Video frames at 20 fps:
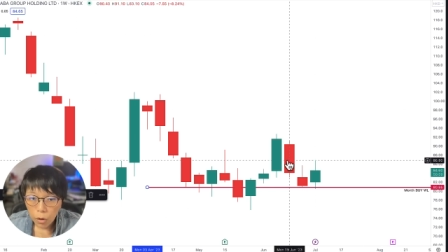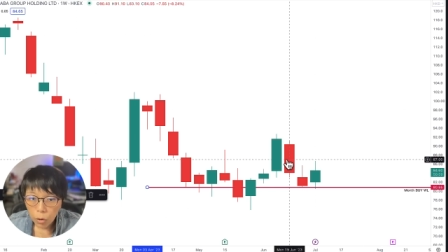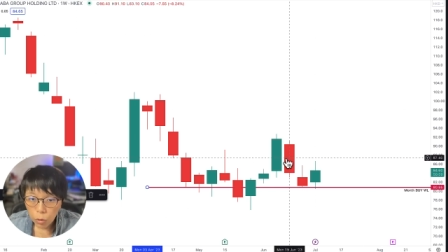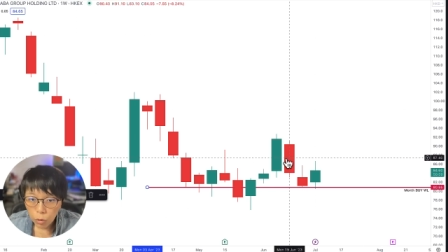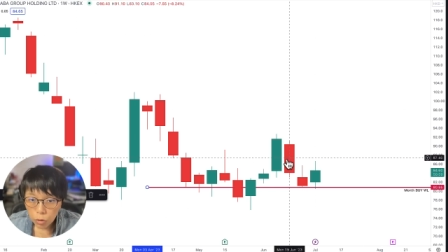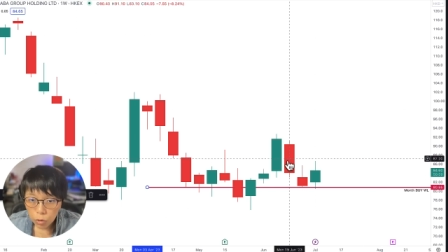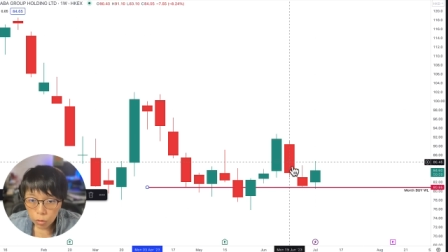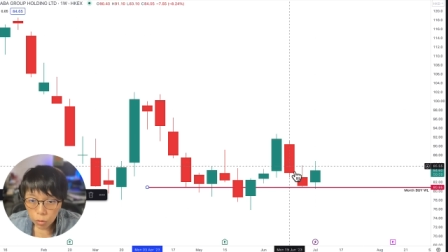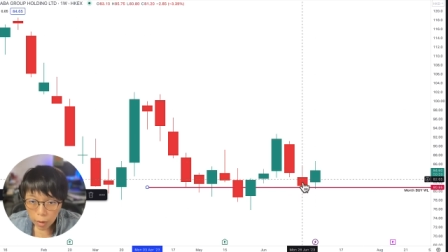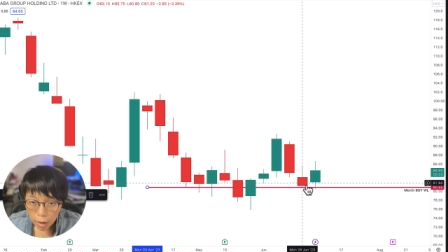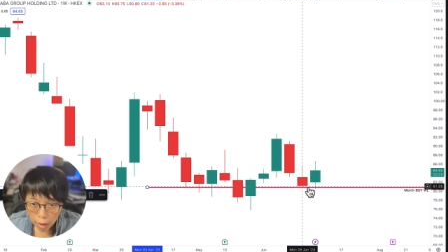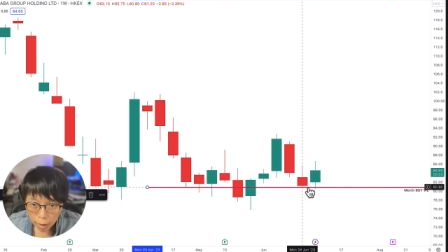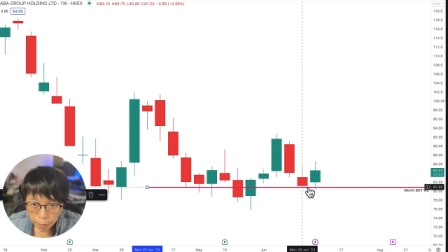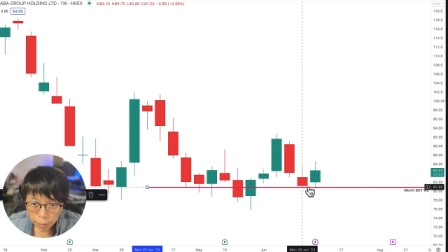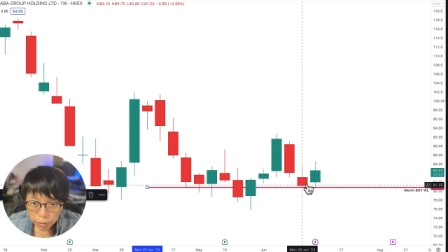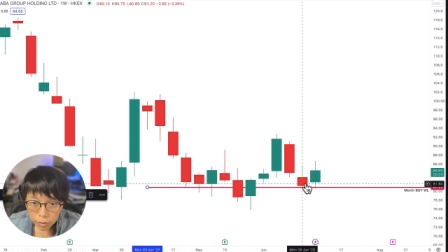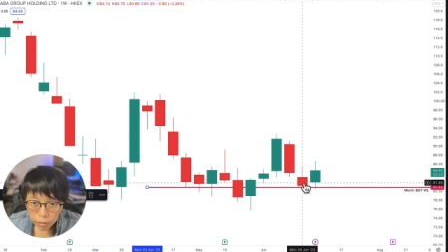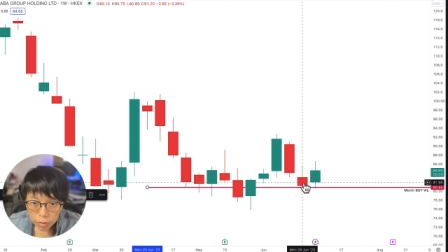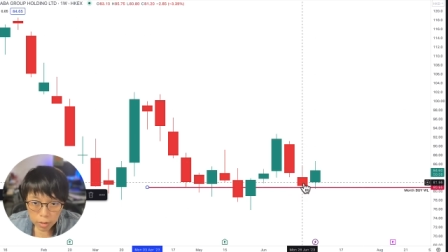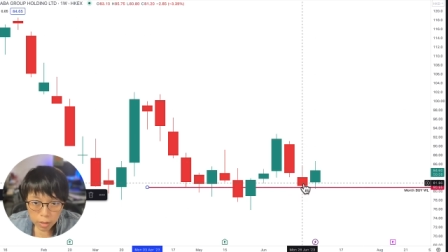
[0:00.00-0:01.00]
also
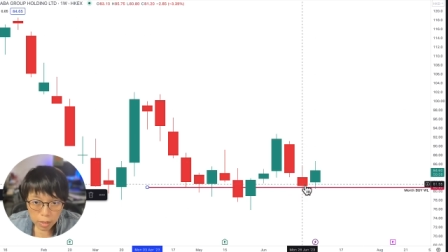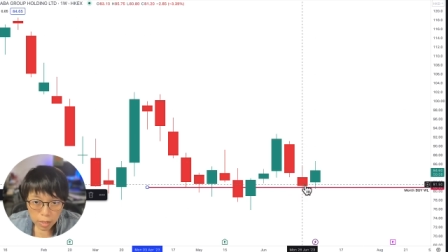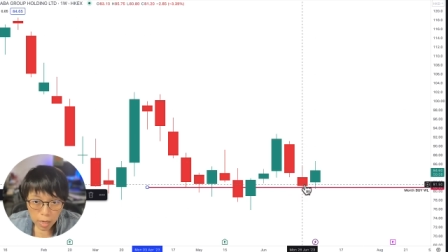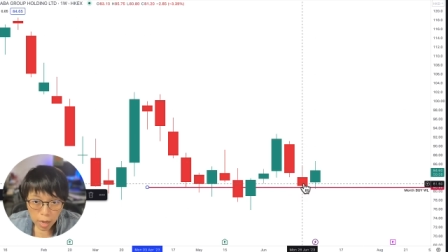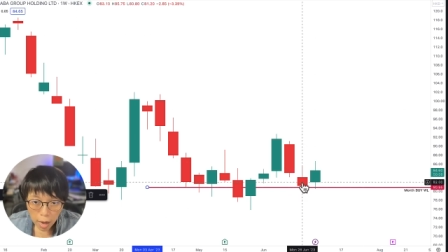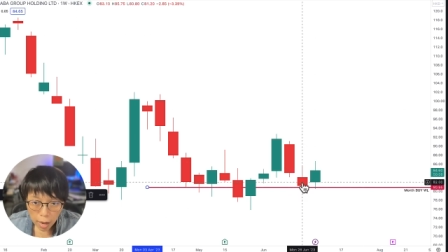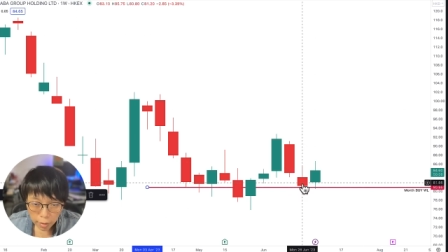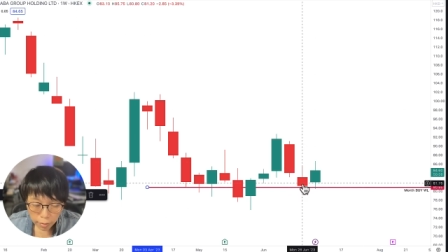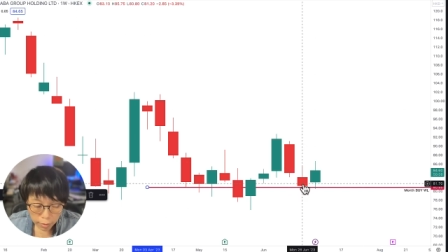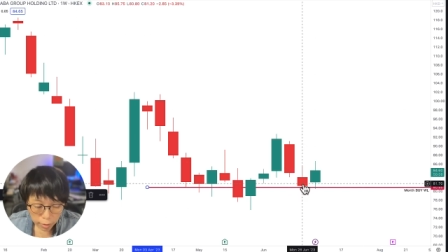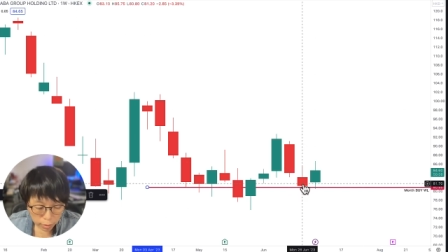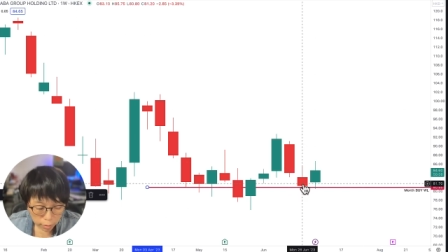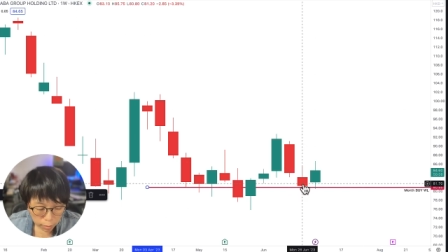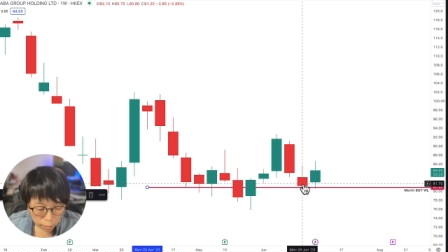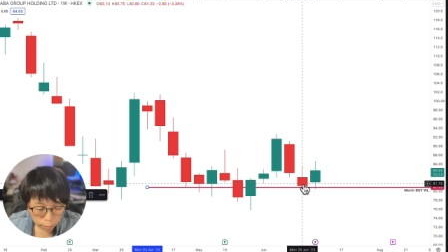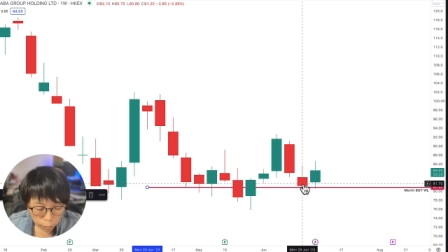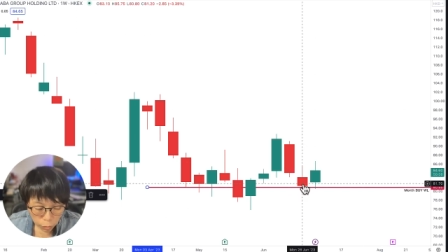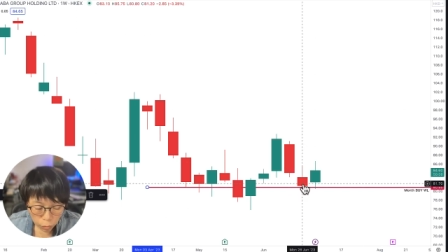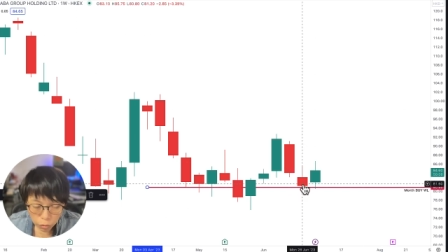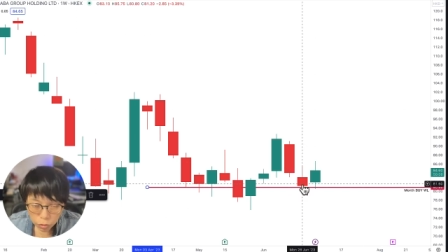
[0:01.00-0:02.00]
able to see
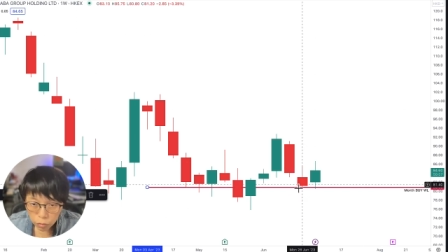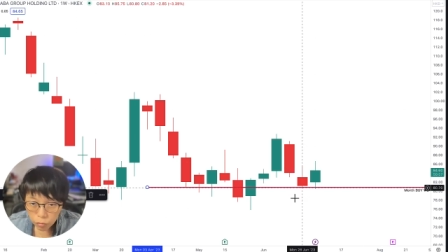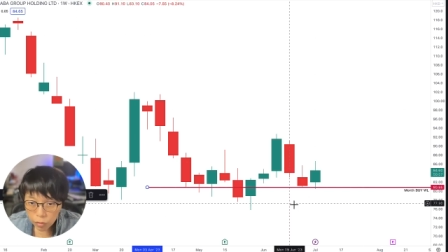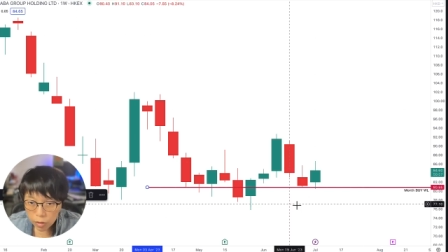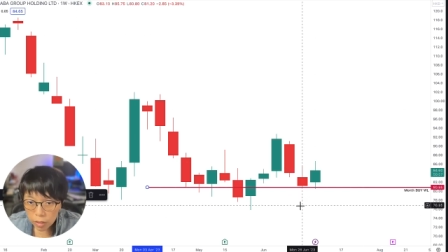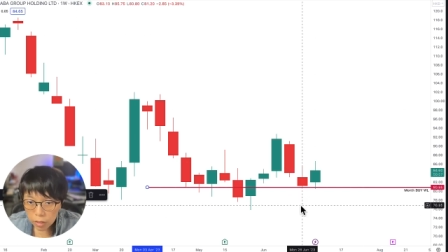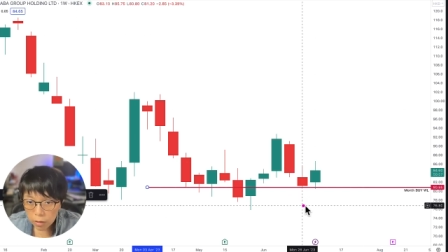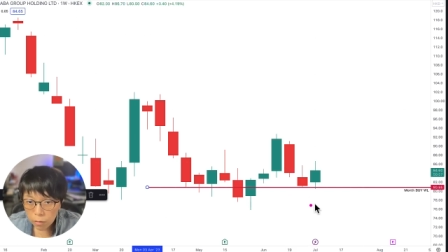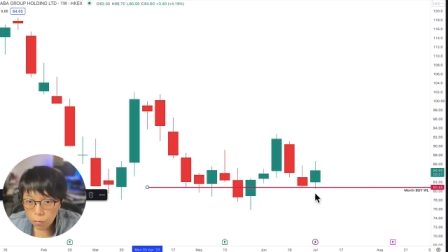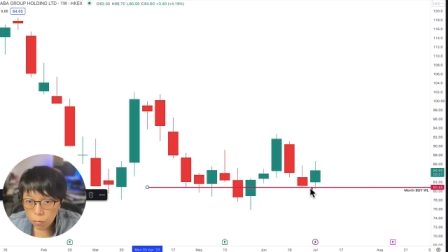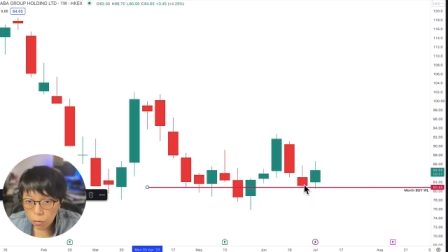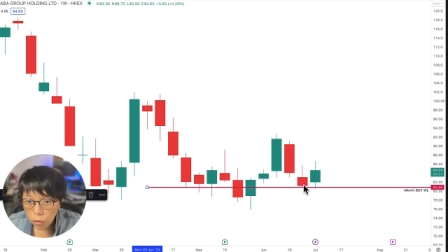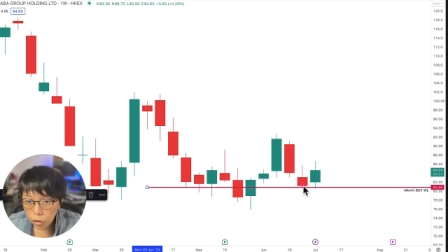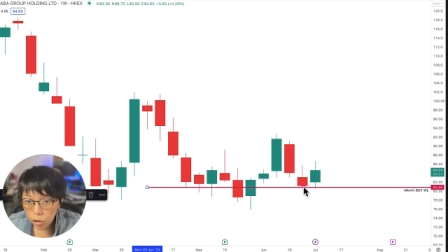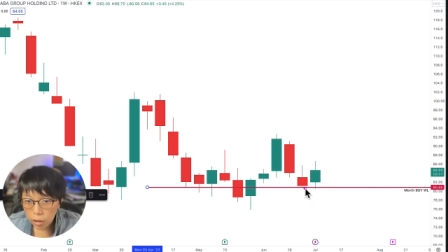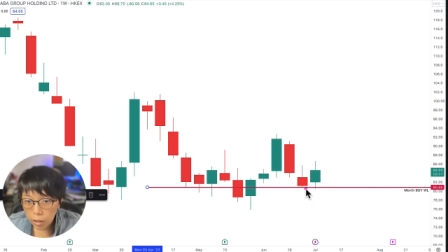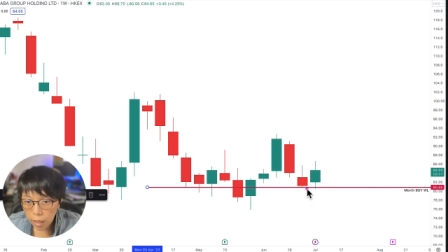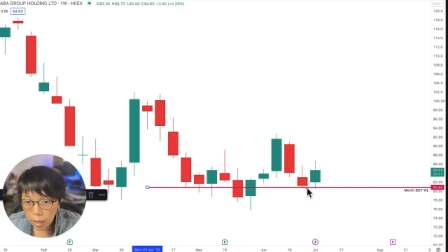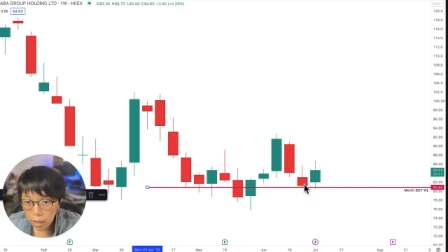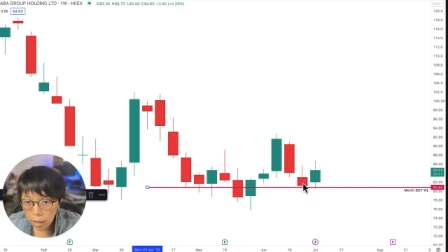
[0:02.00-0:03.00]
another most recent
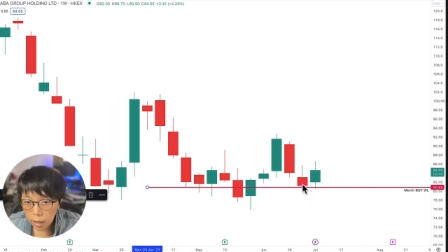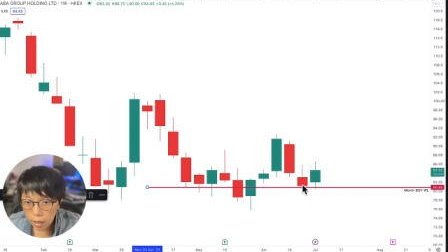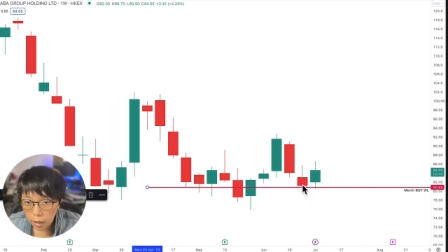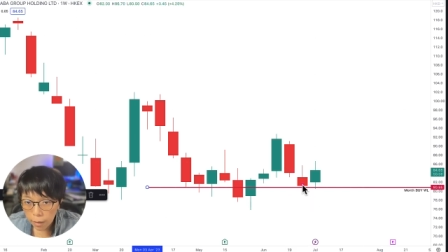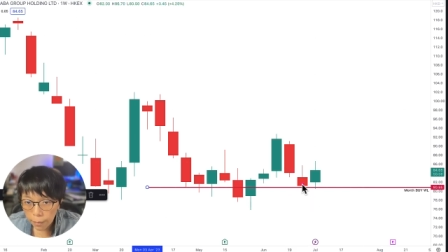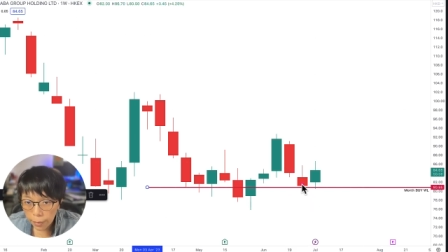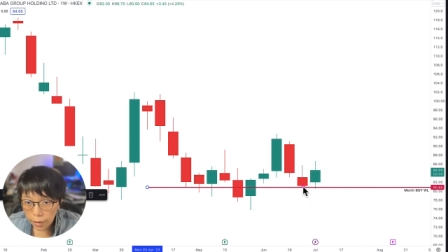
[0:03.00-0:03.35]
wash line here